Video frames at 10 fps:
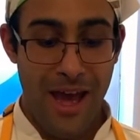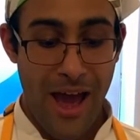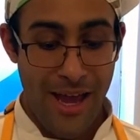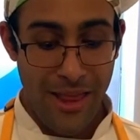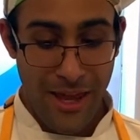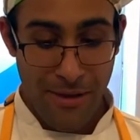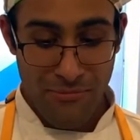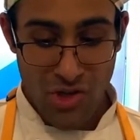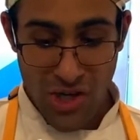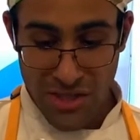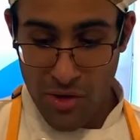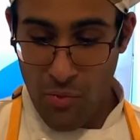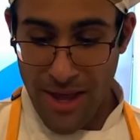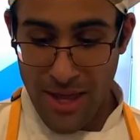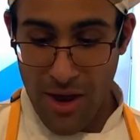I like them just the
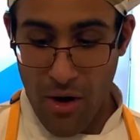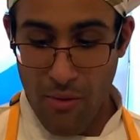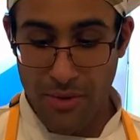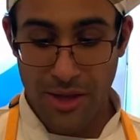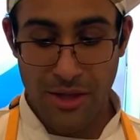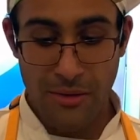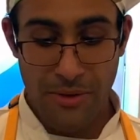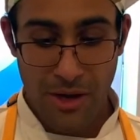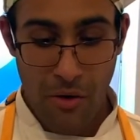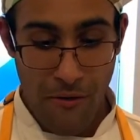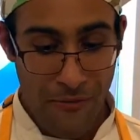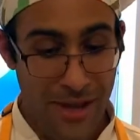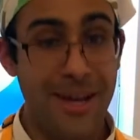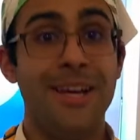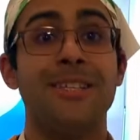way they are with a little bit of
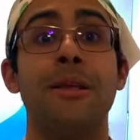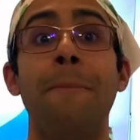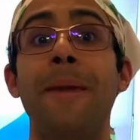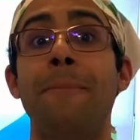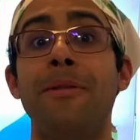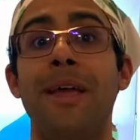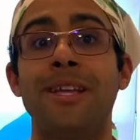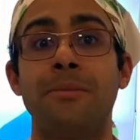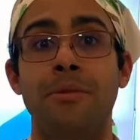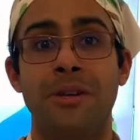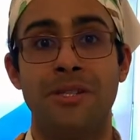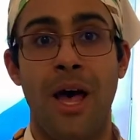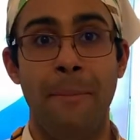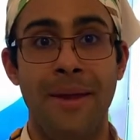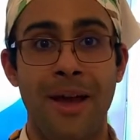coffee. Some people like to put a
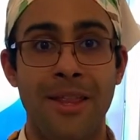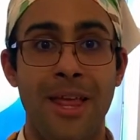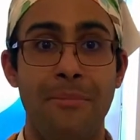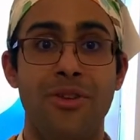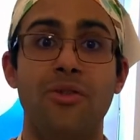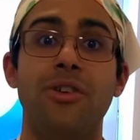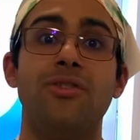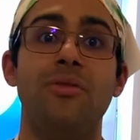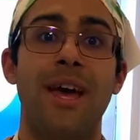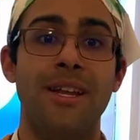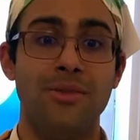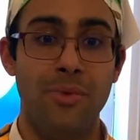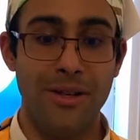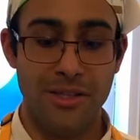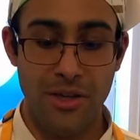topping on them. You could do that as
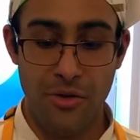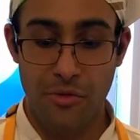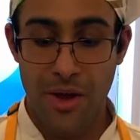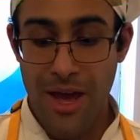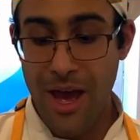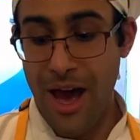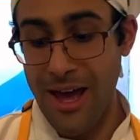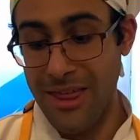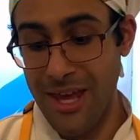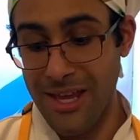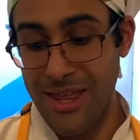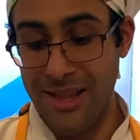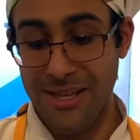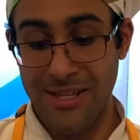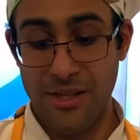well too. I think
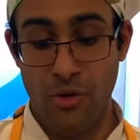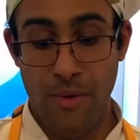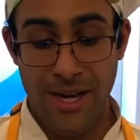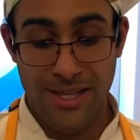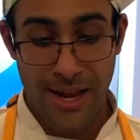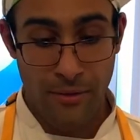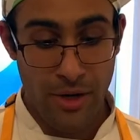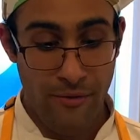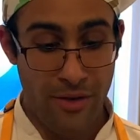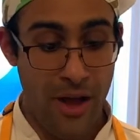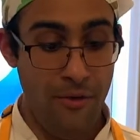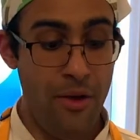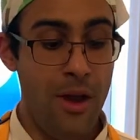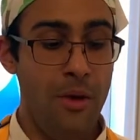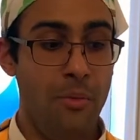that this is already decorative enough
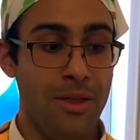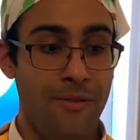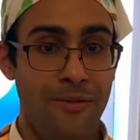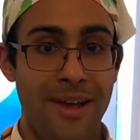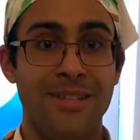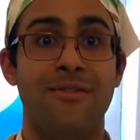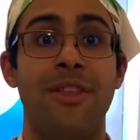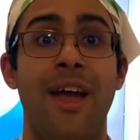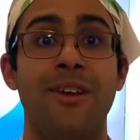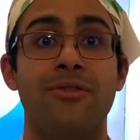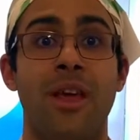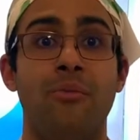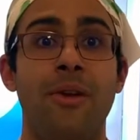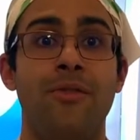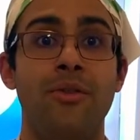with the festive liner that
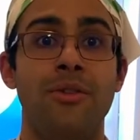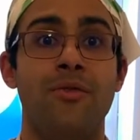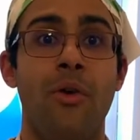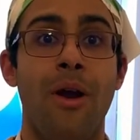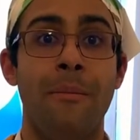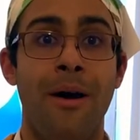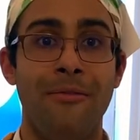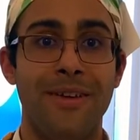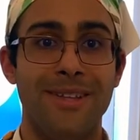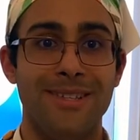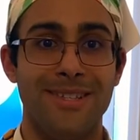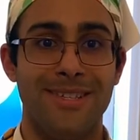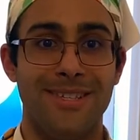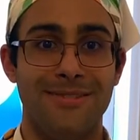we've used for our muffins.